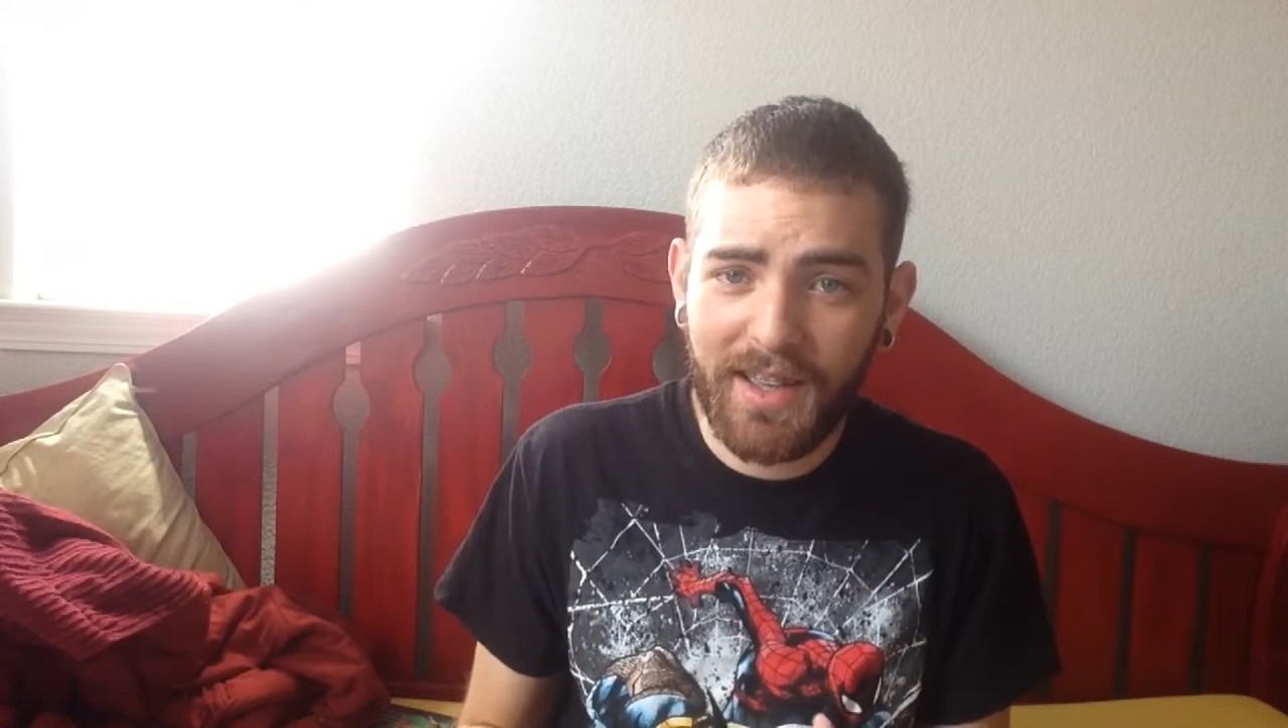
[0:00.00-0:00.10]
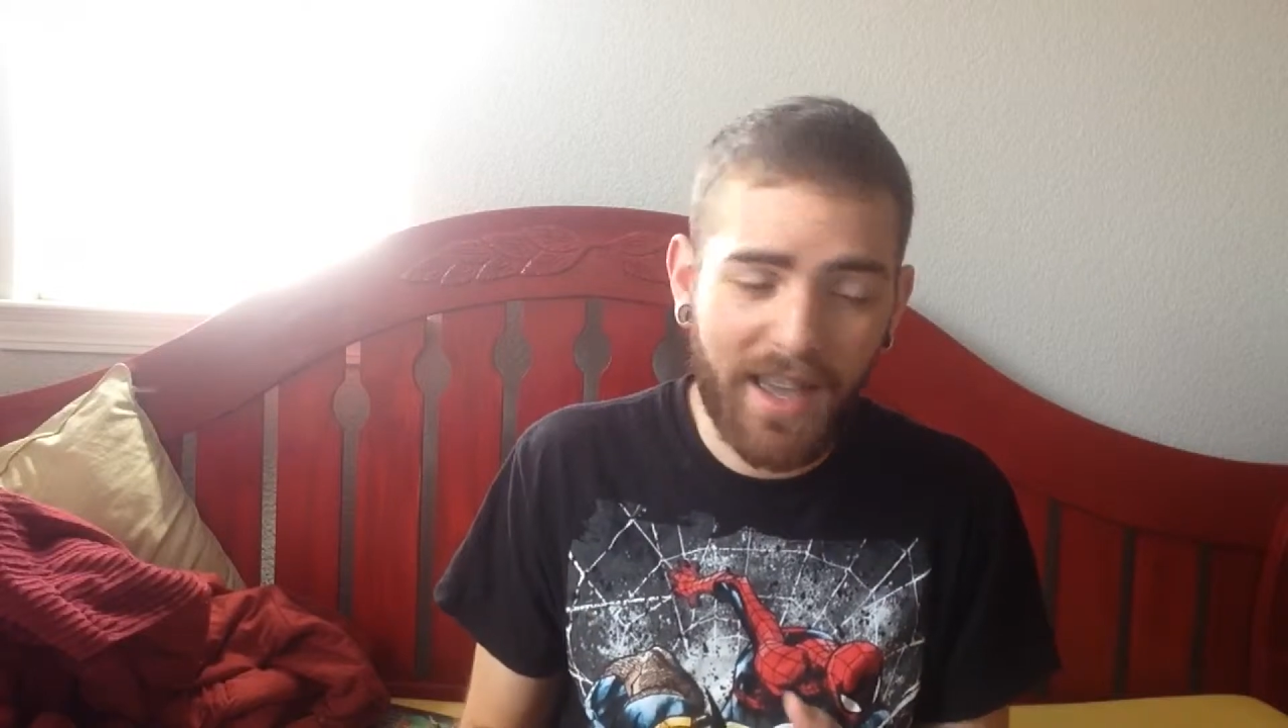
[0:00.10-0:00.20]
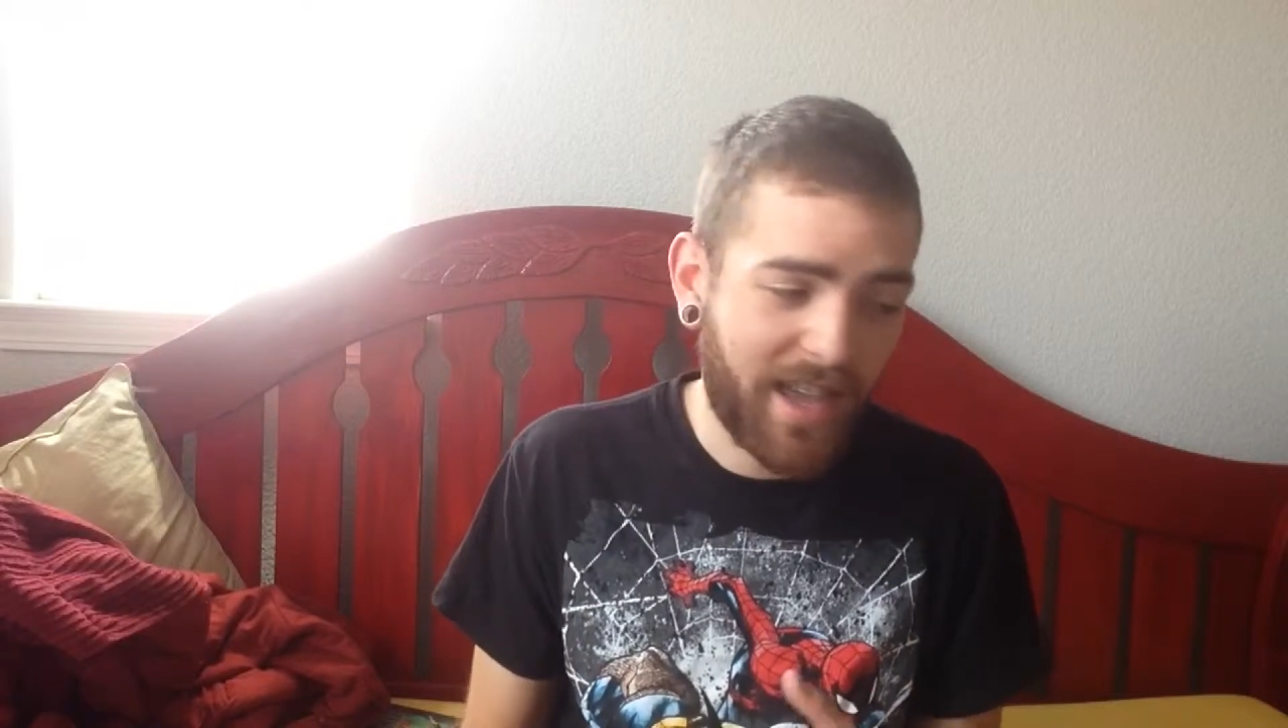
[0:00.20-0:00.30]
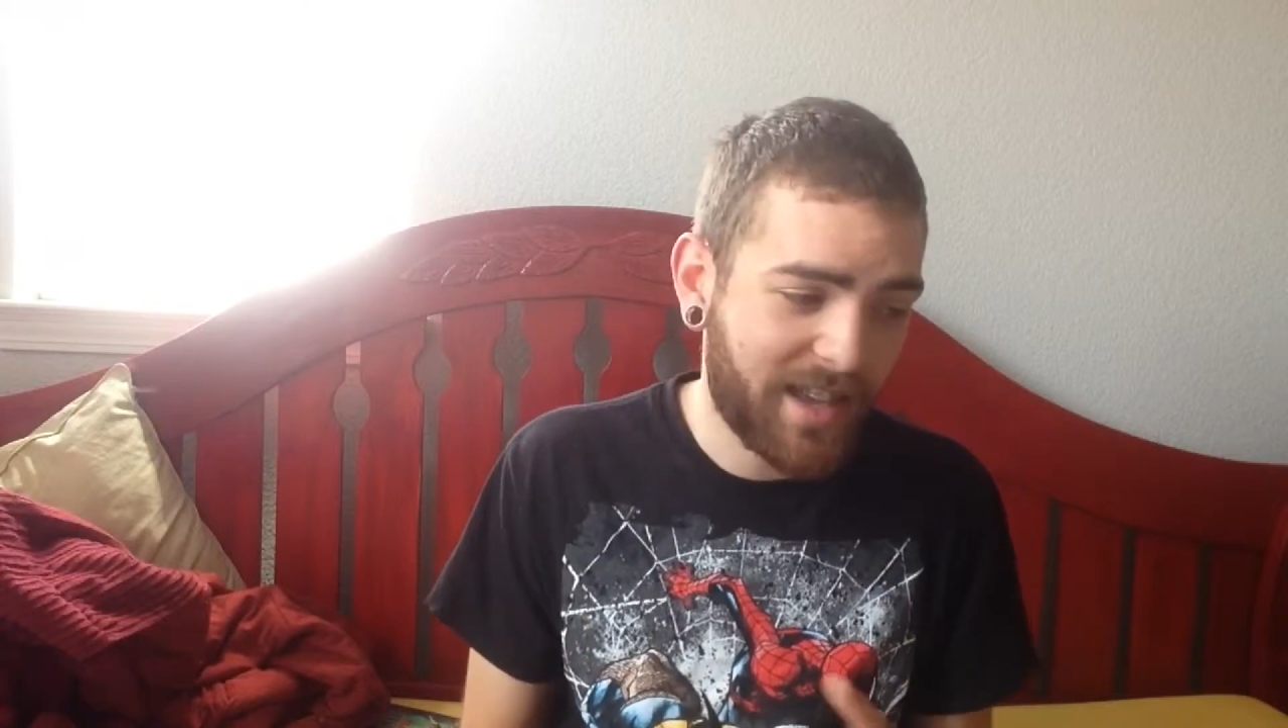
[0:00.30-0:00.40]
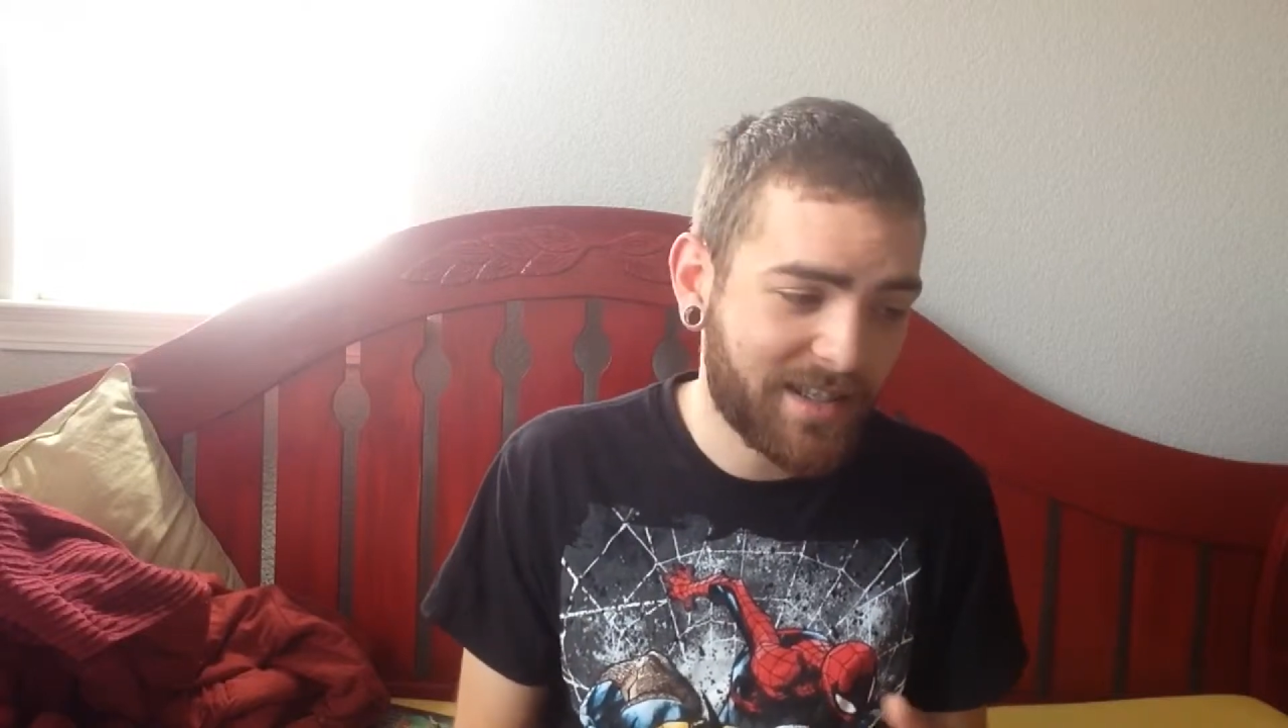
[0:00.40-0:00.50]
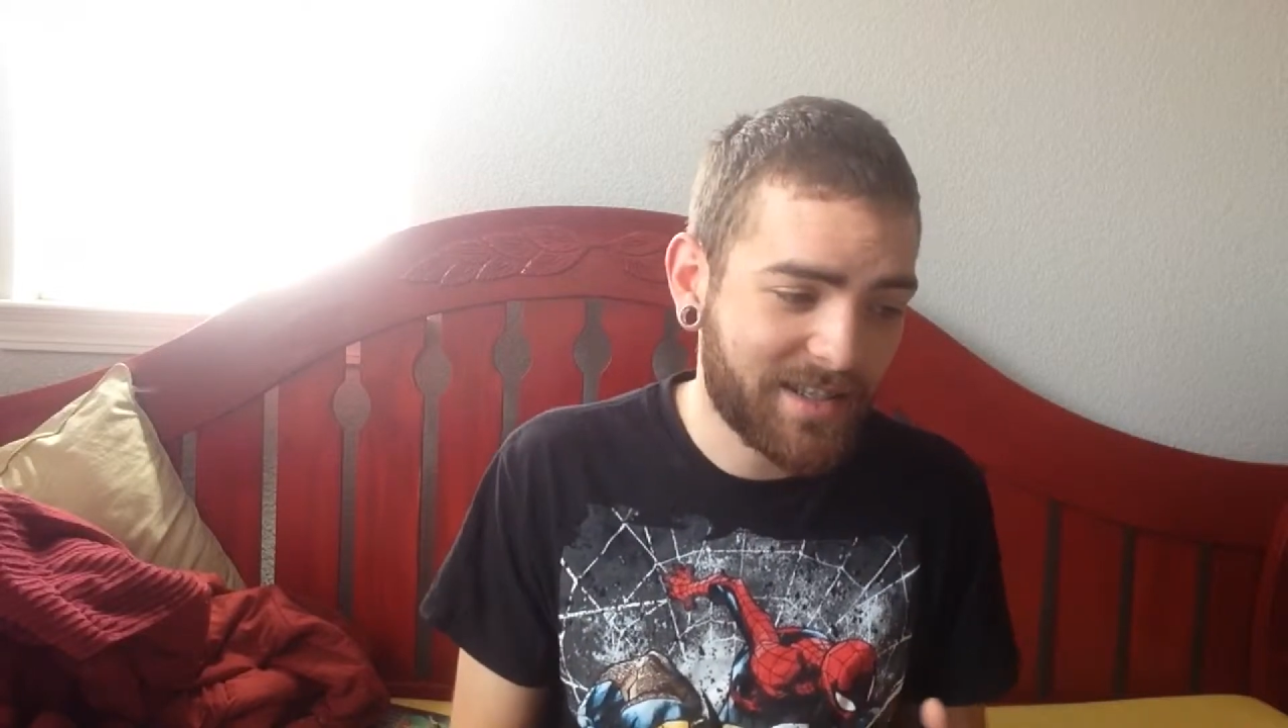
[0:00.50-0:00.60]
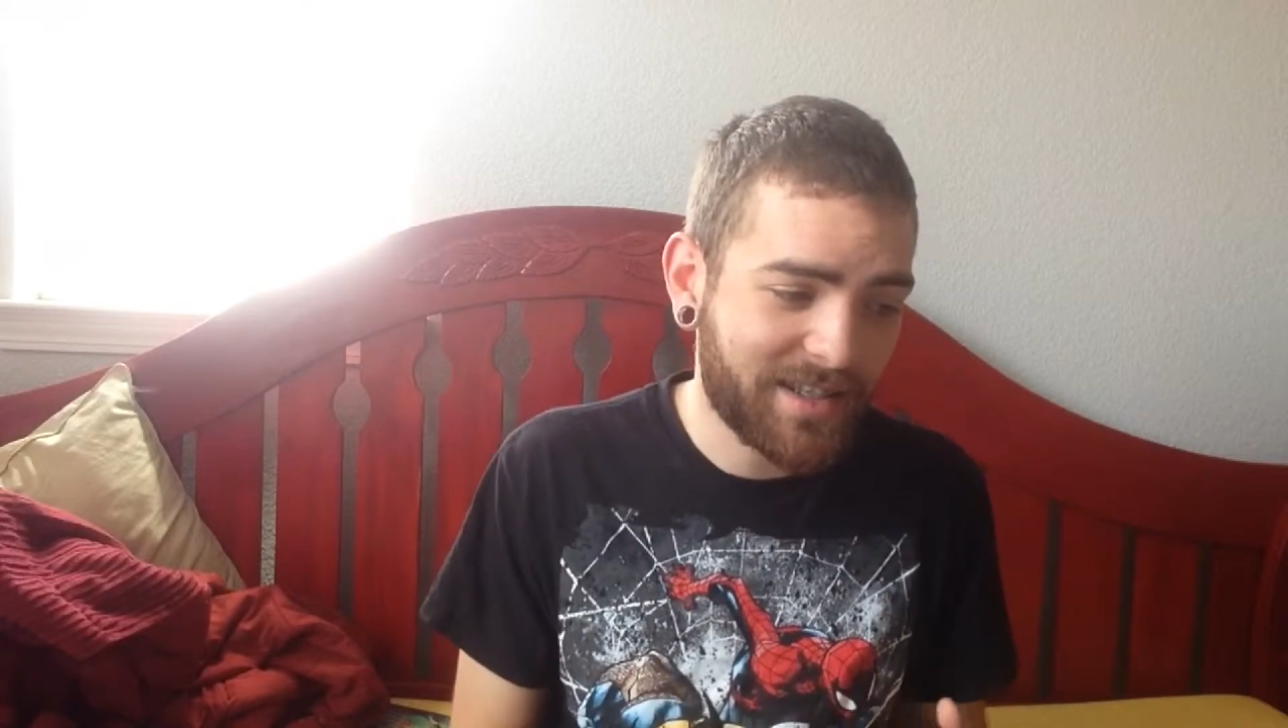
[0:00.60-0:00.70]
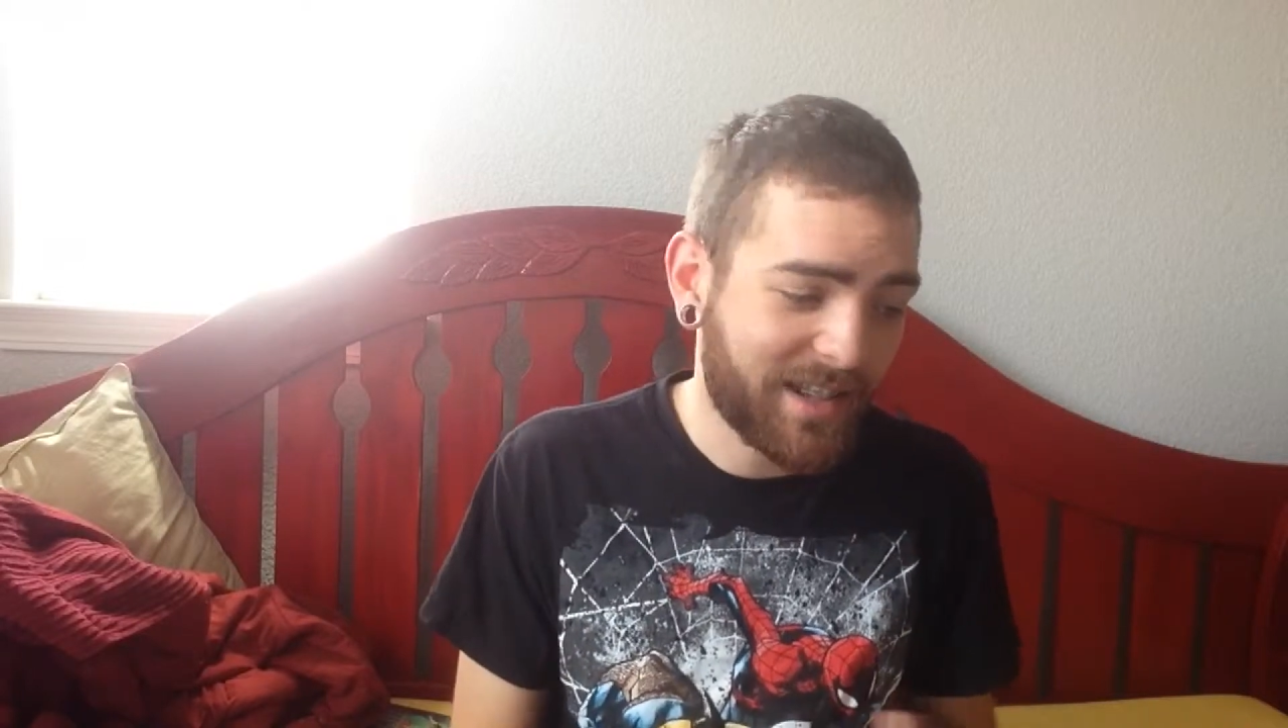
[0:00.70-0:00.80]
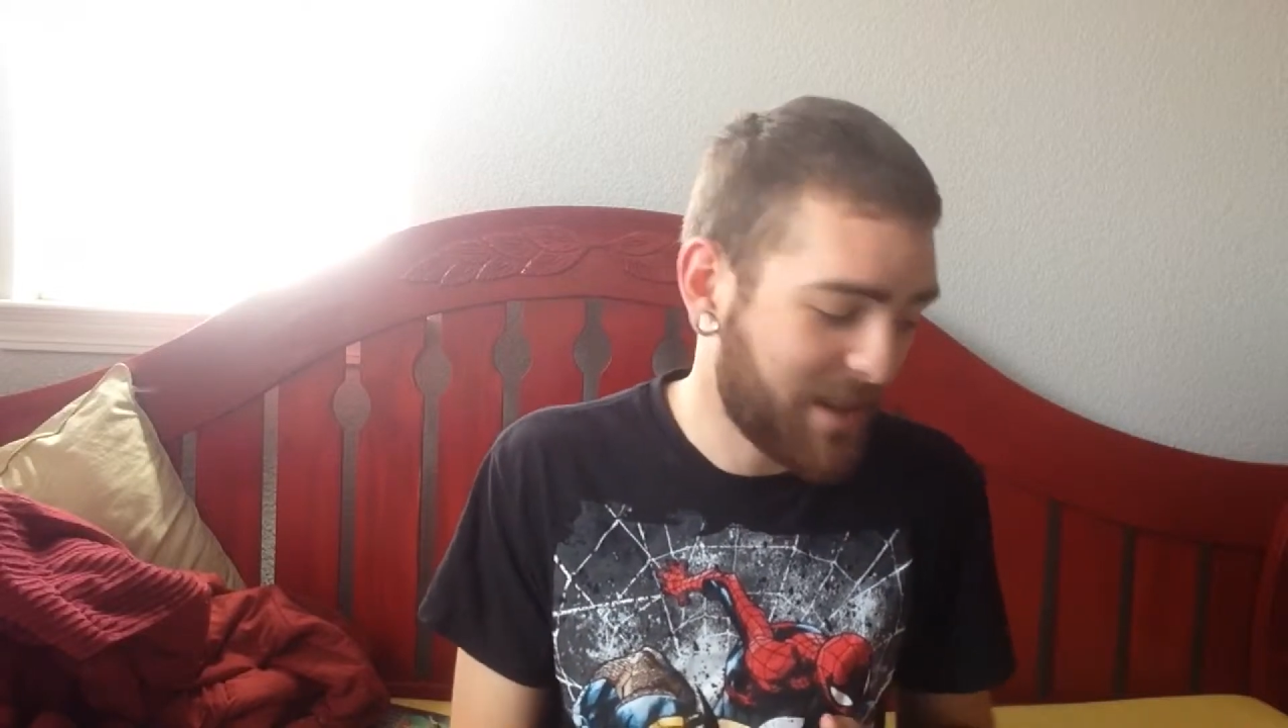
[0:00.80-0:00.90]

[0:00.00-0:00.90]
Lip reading: And,